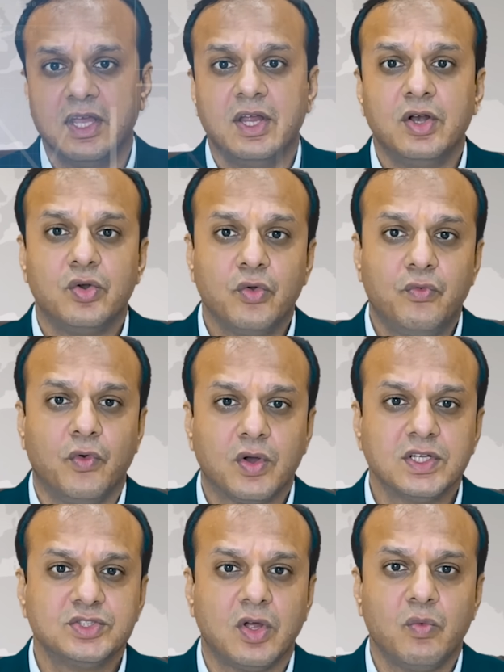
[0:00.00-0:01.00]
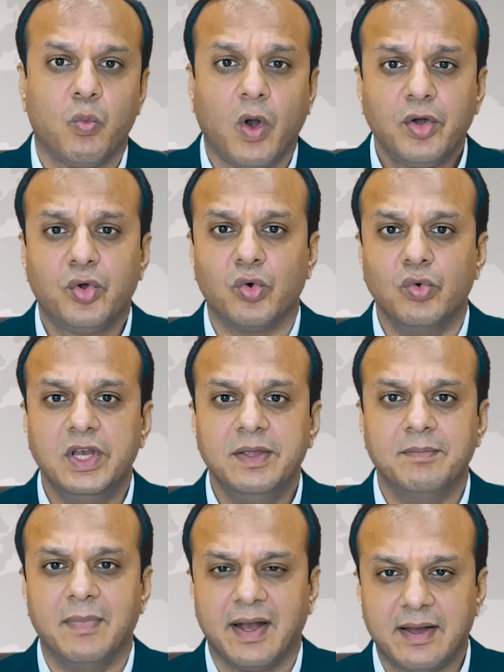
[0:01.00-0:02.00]
to focus on what truly
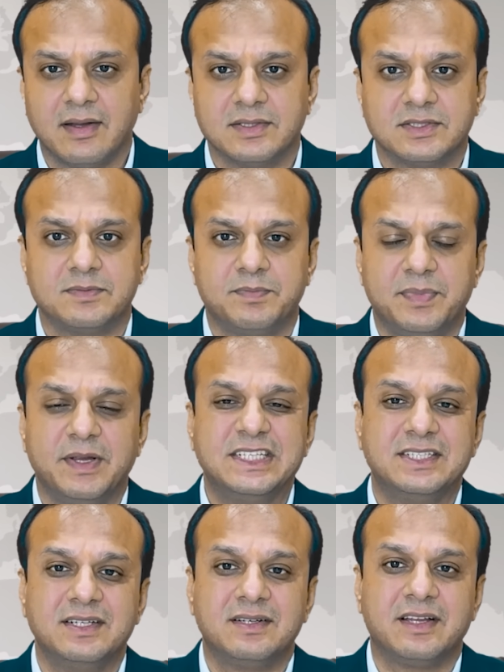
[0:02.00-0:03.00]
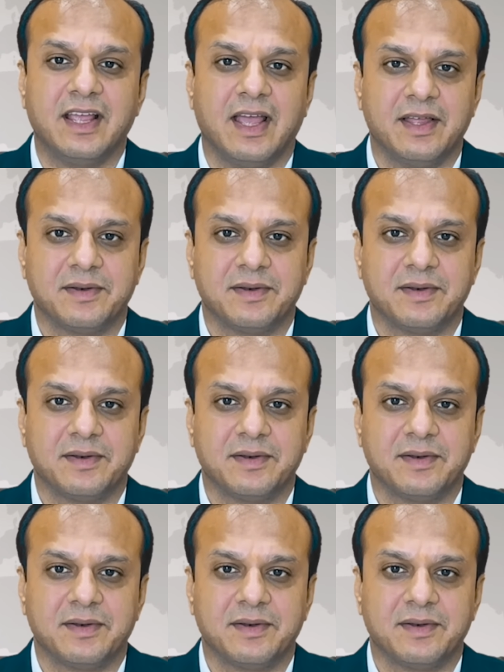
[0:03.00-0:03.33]
matters: patient care.